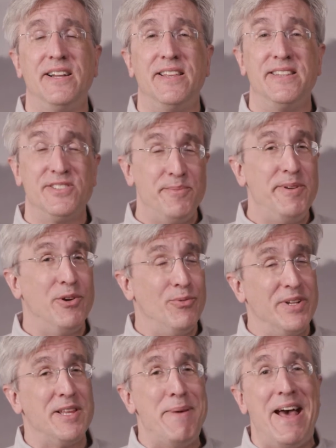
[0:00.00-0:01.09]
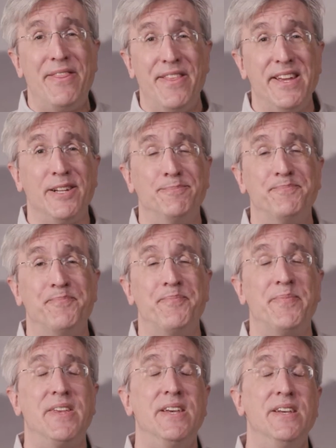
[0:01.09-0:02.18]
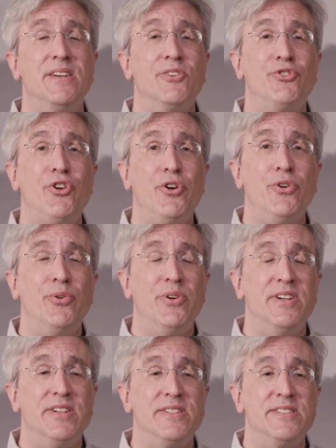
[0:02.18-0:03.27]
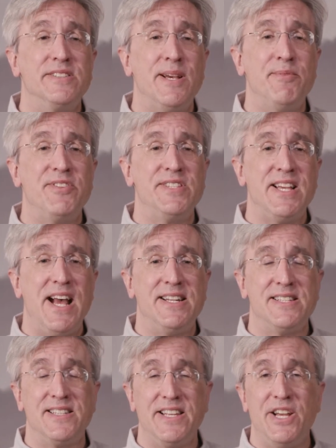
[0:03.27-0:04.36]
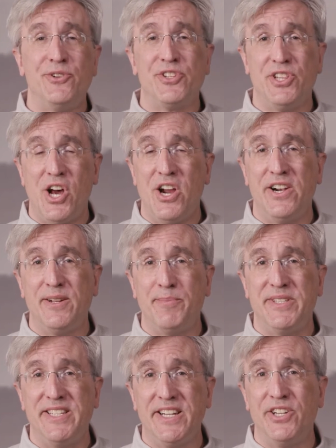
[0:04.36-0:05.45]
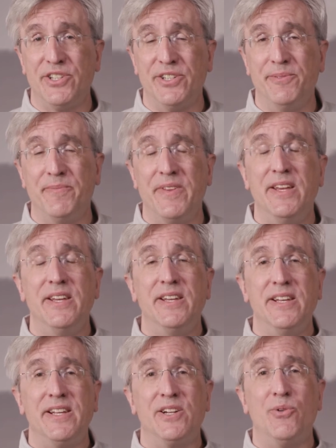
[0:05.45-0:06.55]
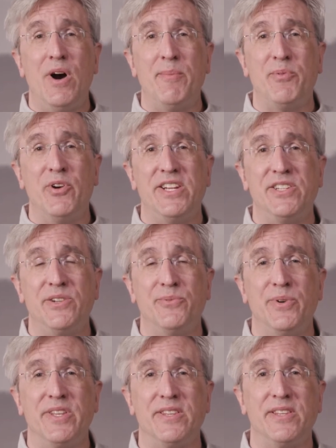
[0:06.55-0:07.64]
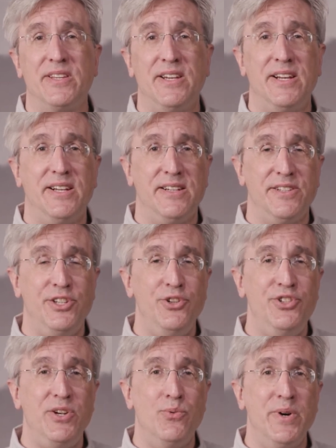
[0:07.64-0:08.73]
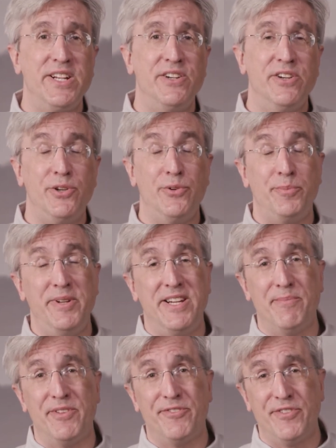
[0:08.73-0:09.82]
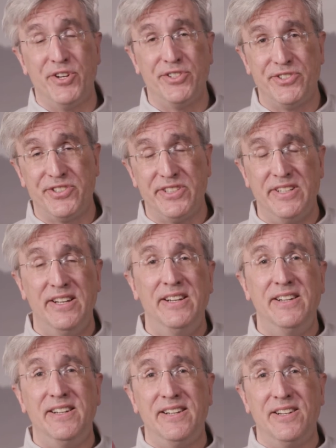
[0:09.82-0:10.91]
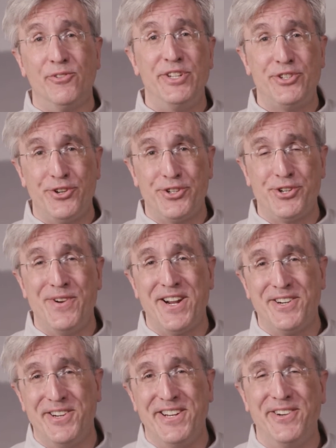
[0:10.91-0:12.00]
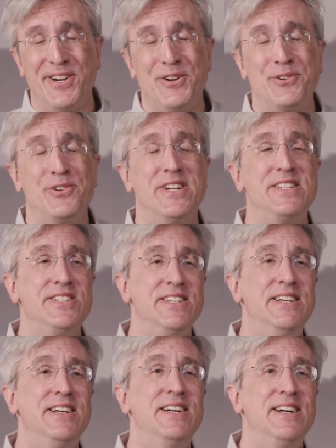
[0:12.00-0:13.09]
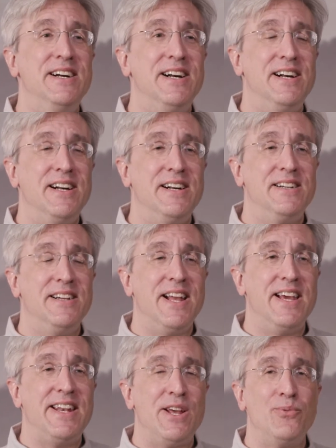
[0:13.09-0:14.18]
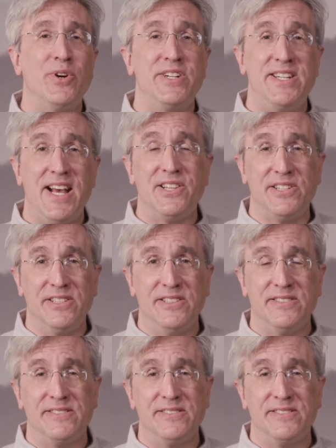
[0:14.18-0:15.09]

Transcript: This could be a really bad thing. So some of the scientists, Leo Szilard in particular, in cooperation with Eugene Wigner, who would become the first research director here at Oak Ridge, and Edward Teller,